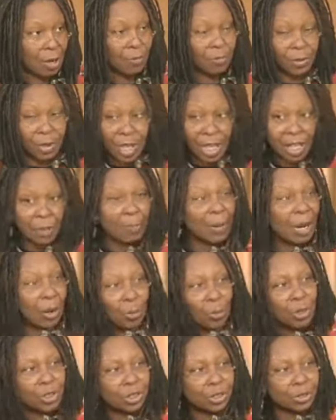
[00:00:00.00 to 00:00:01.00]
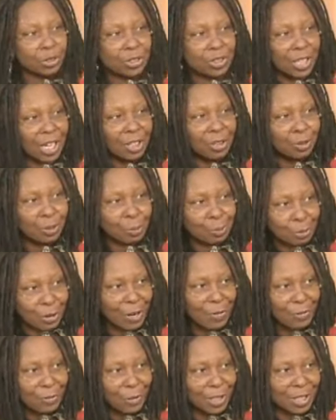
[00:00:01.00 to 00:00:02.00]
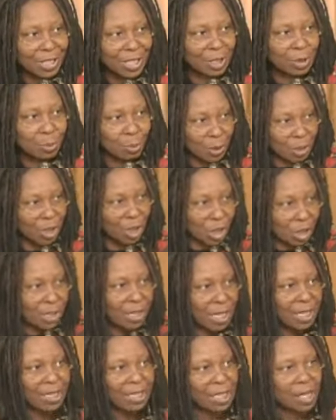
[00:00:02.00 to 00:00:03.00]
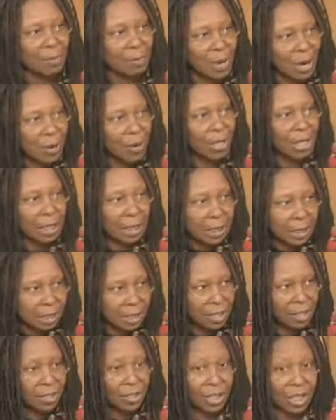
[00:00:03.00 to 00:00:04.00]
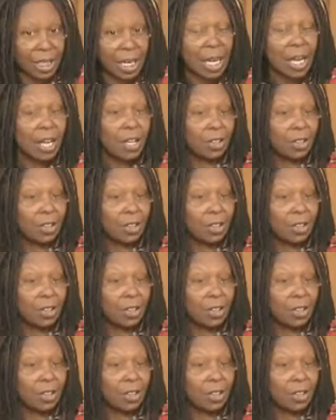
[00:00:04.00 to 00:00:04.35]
Forget about what your sexual preference is, but just as an American citizen,